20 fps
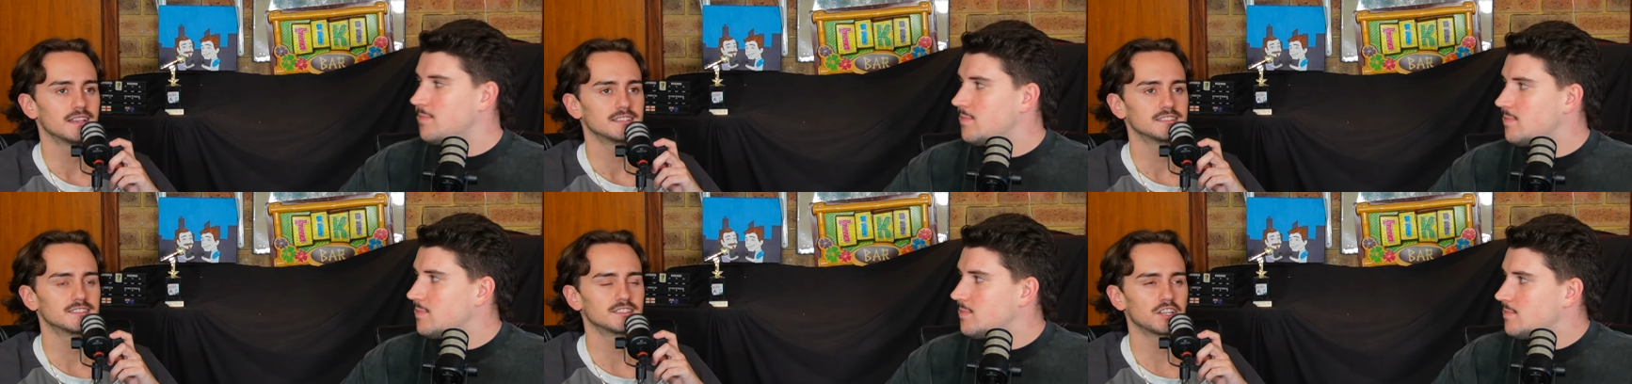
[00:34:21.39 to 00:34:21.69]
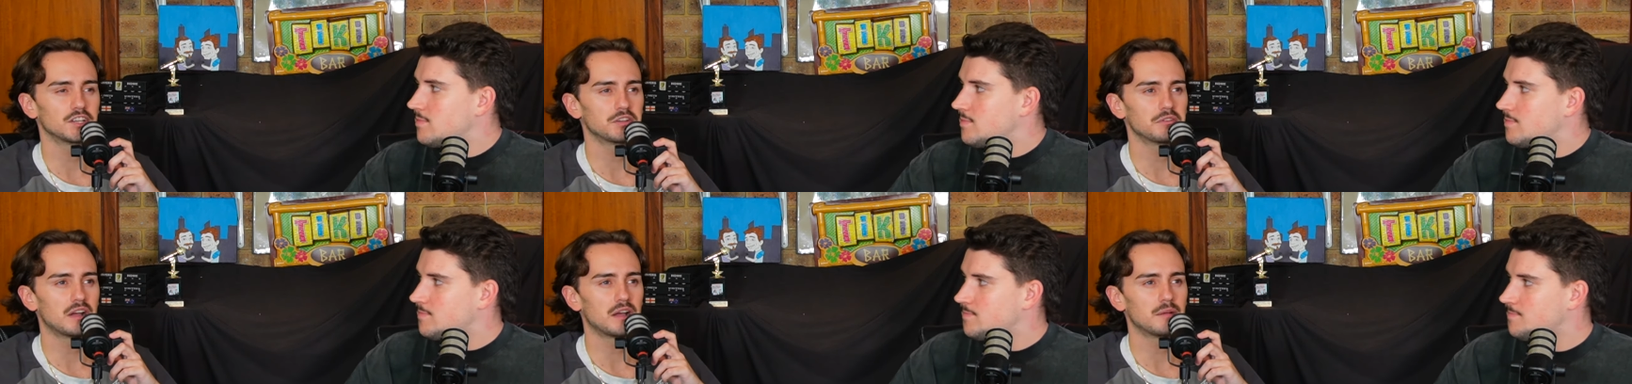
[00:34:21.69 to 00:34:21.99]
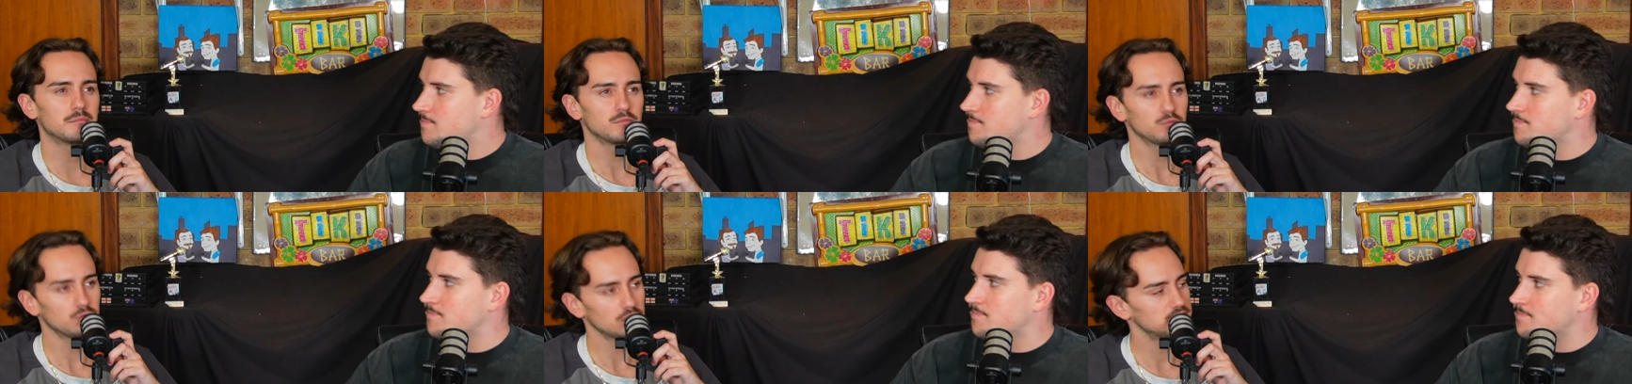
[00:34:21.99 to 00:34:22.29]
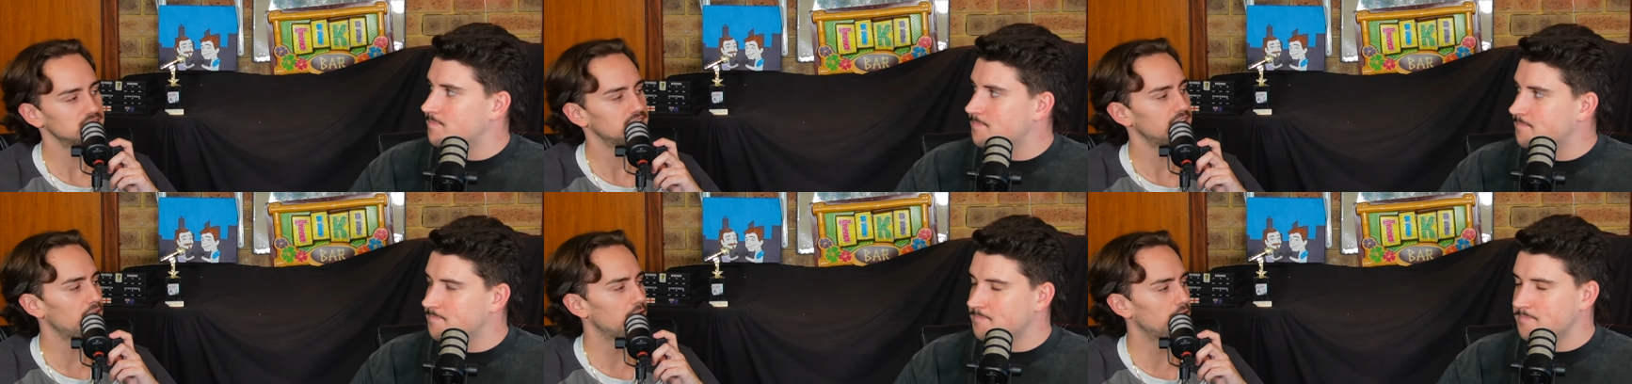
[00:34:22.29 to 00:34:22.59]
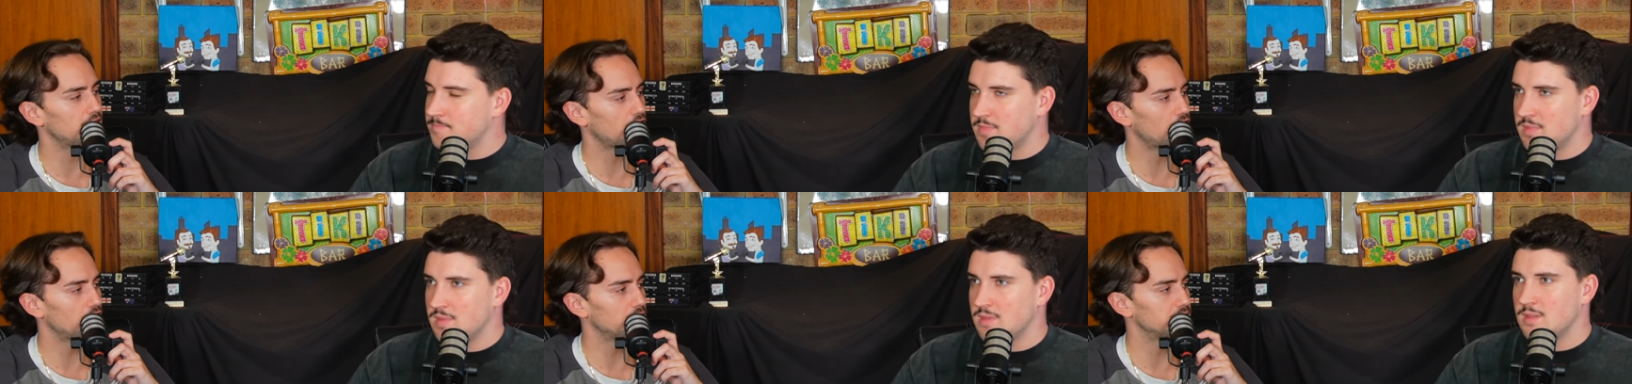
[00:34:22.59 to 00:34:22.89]
Speaker 1: So um, we'll see how
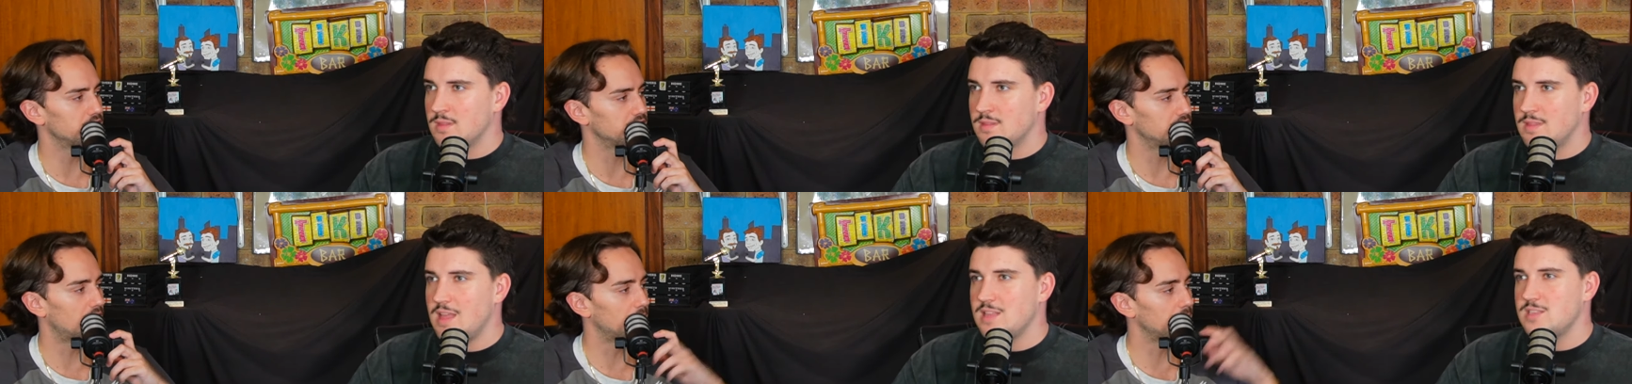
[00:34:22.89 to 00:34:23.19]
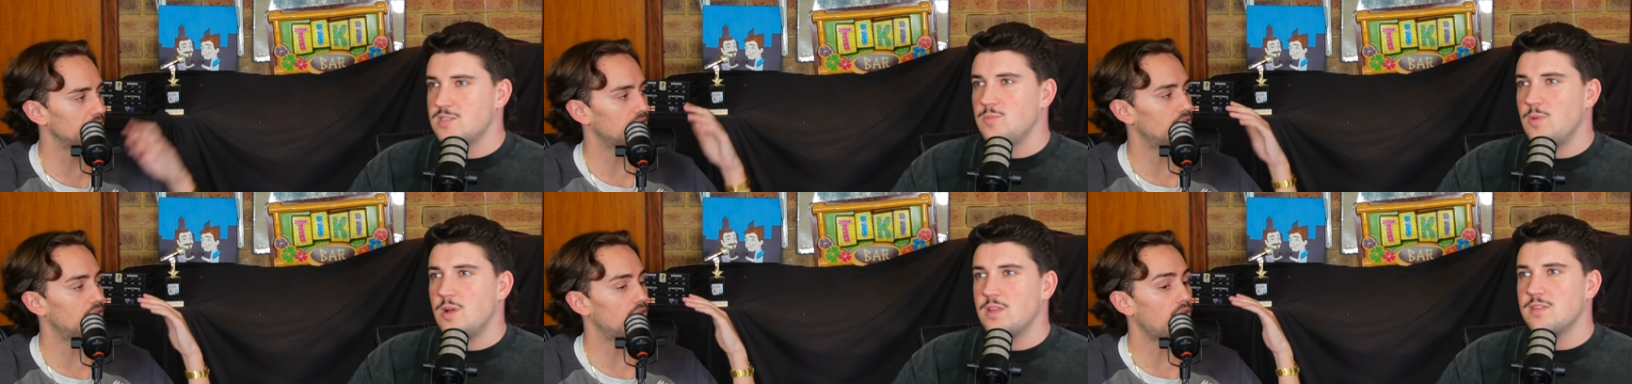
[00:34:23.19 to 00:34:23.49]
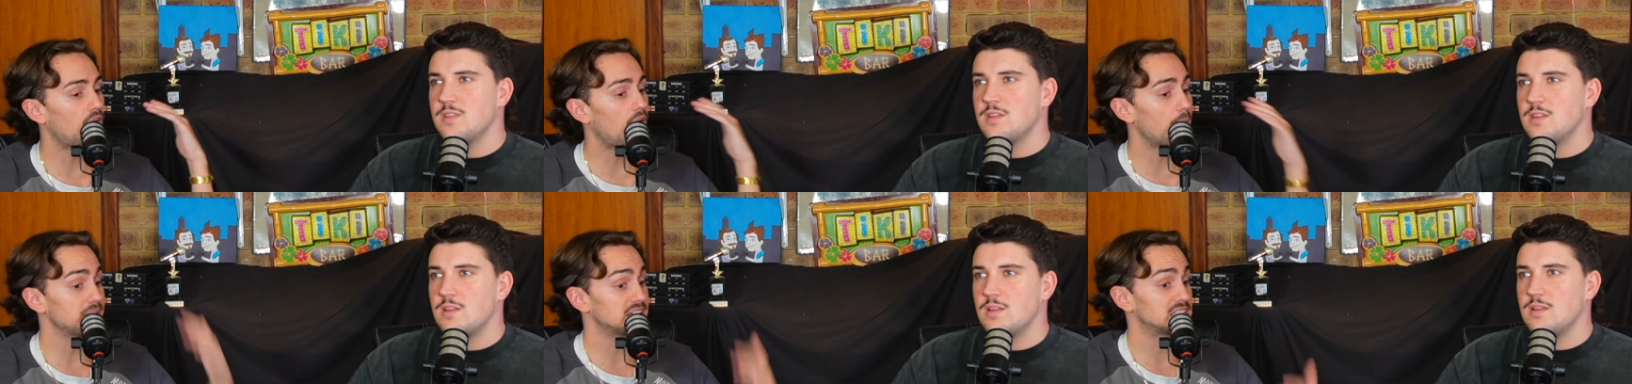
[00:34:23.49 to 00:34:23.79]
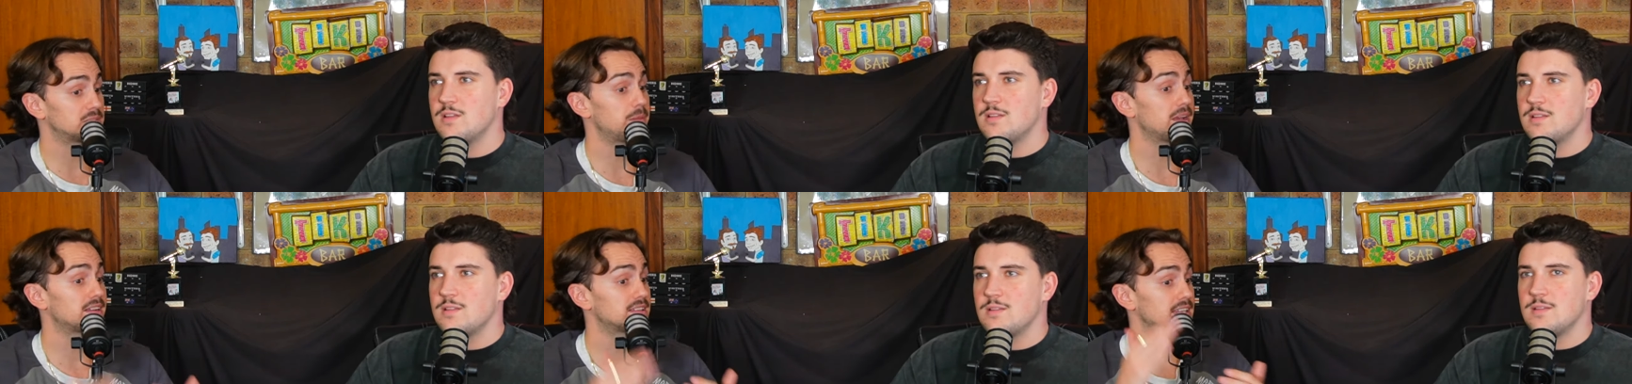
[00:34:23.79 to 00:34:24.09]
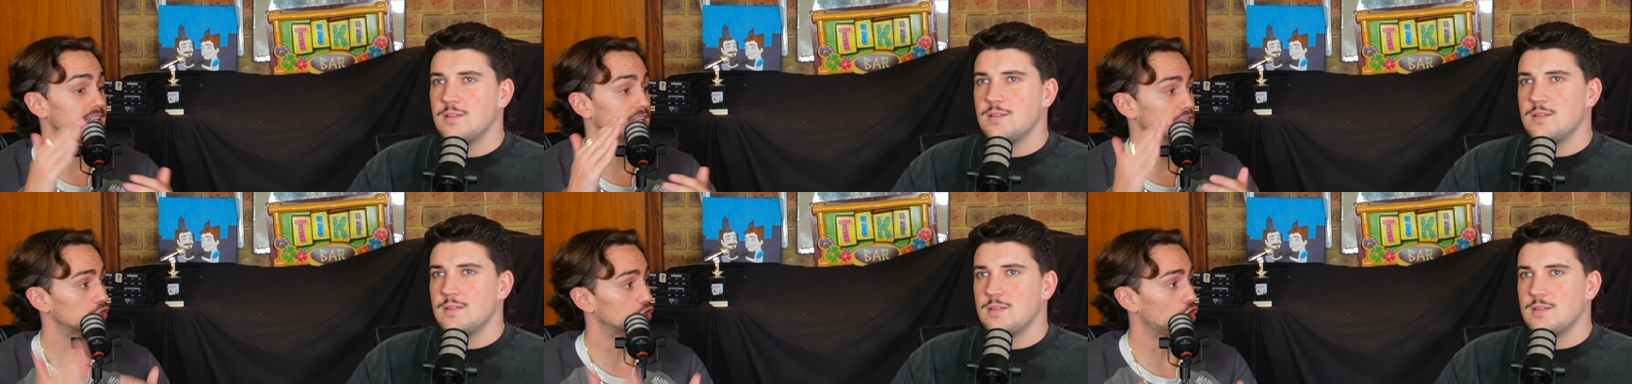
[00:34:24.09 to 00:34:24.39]
I go with it. That's I'm, one that I'm
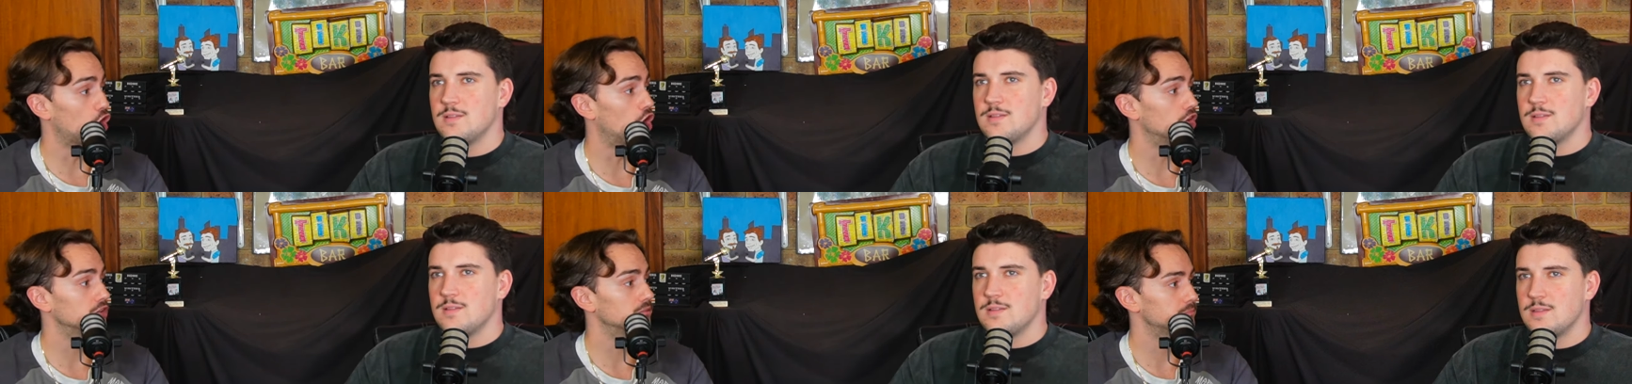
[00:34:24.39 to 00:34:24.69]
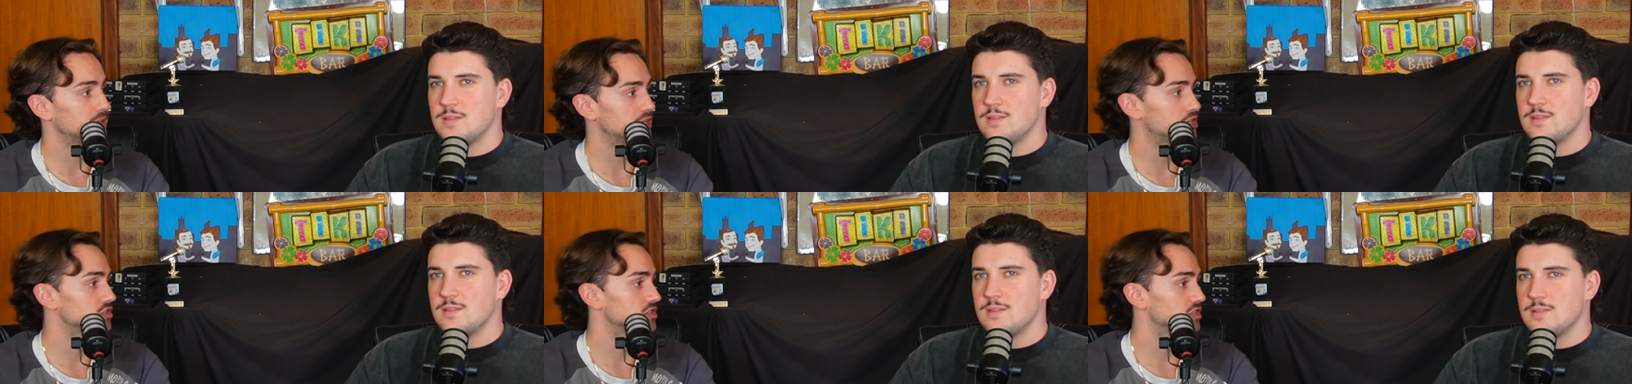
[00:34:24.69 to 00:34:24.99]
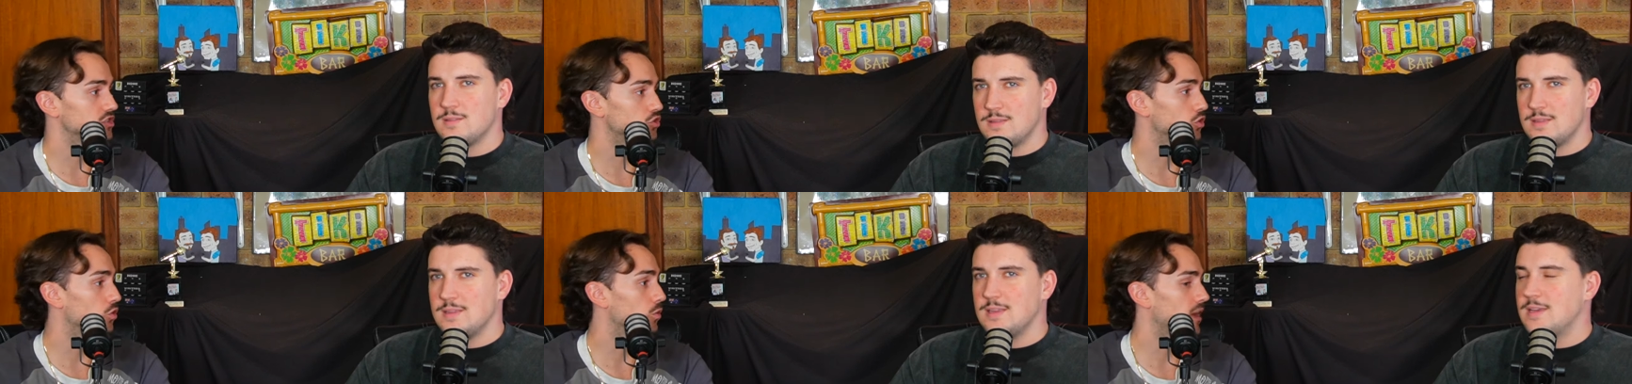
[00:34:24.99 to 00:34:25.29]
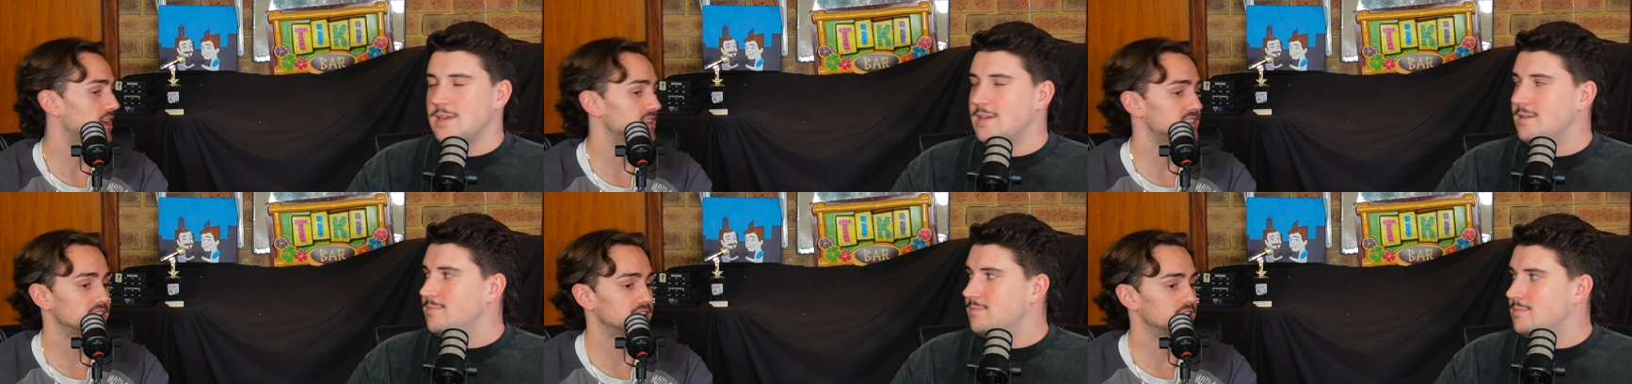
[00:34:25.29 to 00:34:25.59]
expecting a lot because it's always yeah.